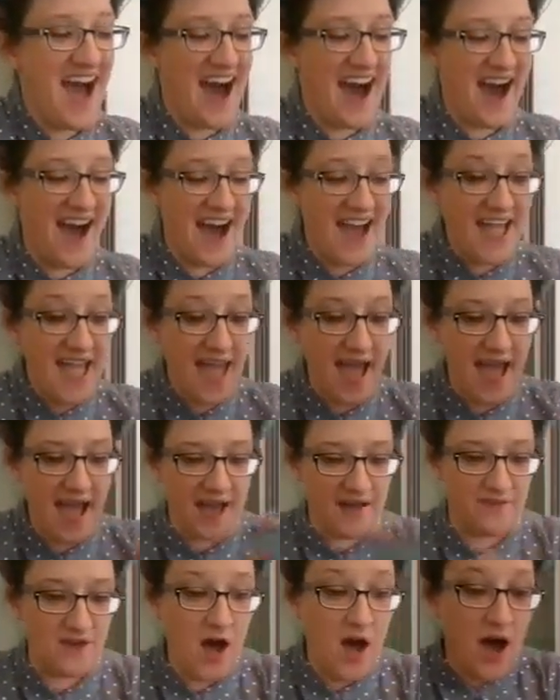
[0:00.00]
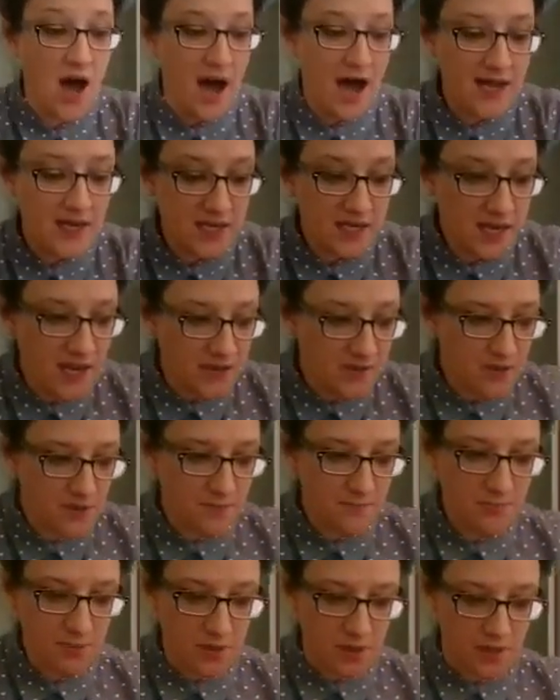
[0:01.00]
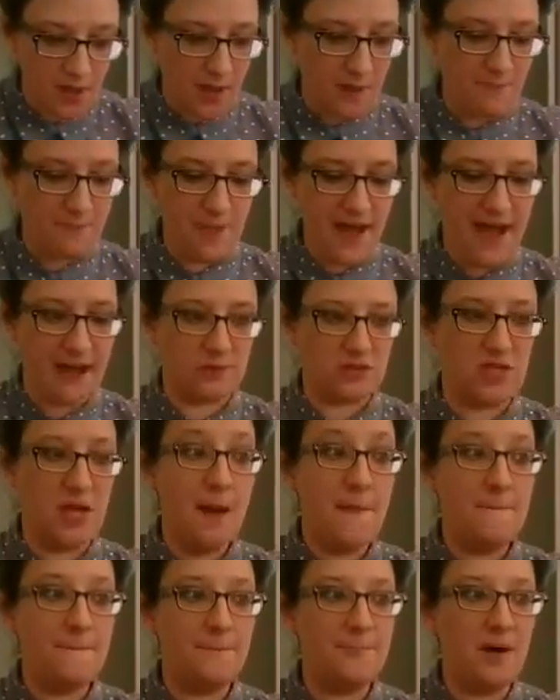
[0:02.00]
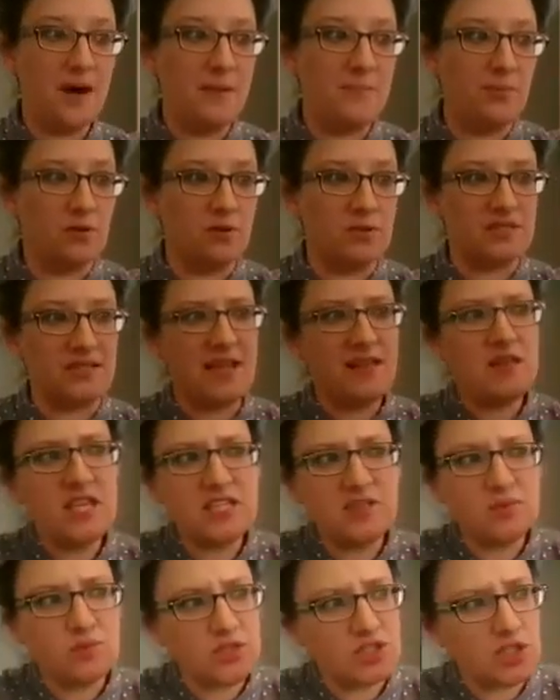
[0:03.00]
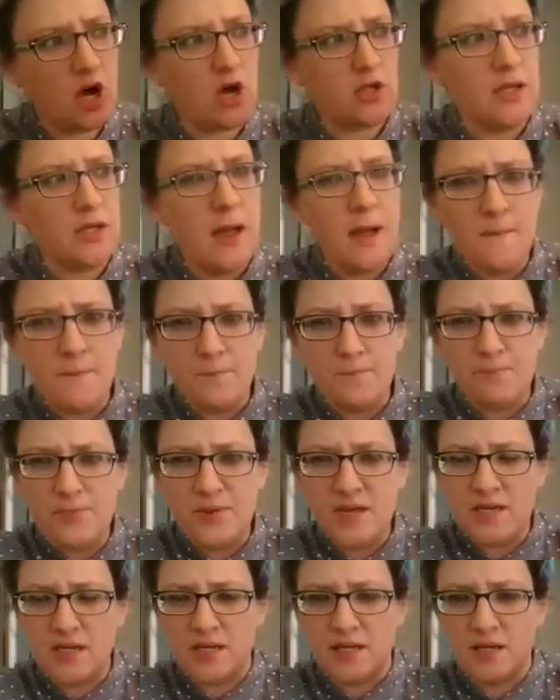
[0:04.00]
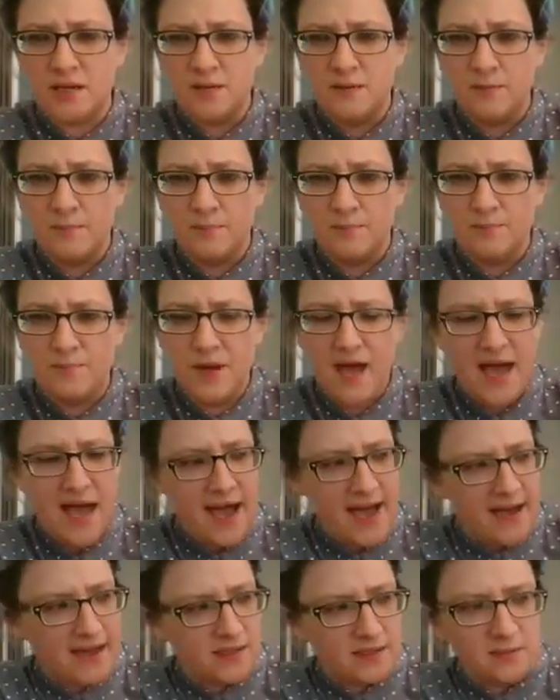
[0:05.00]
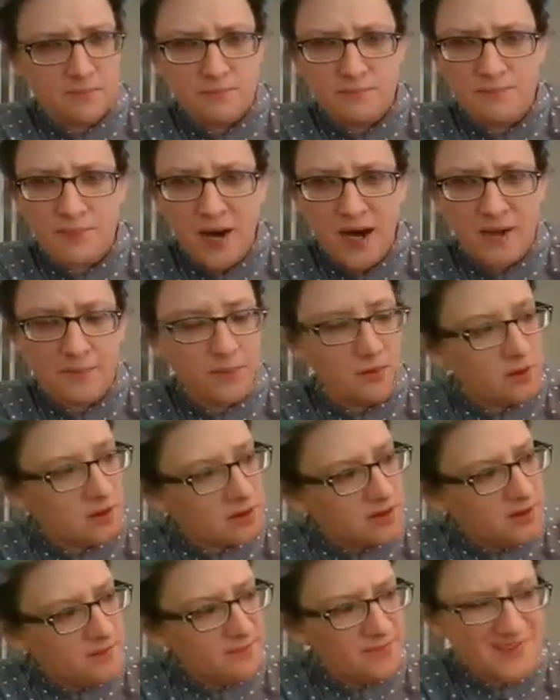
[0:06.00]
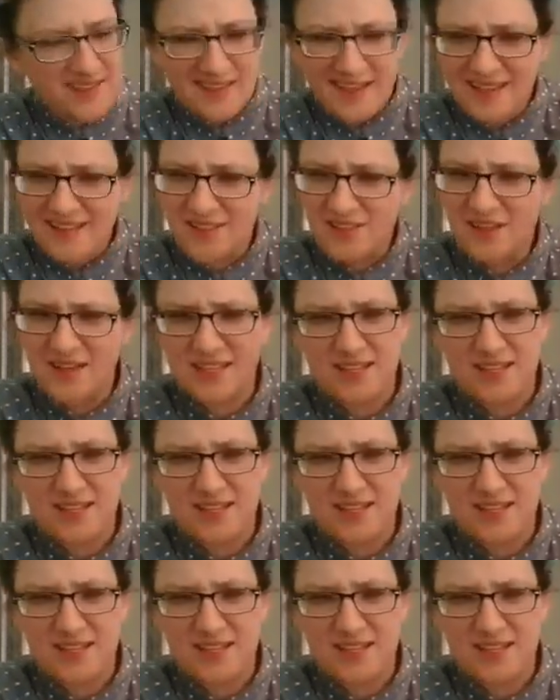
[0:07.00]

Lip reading: I have another book about bubbles, and this one's called Big Bad Bubble. And look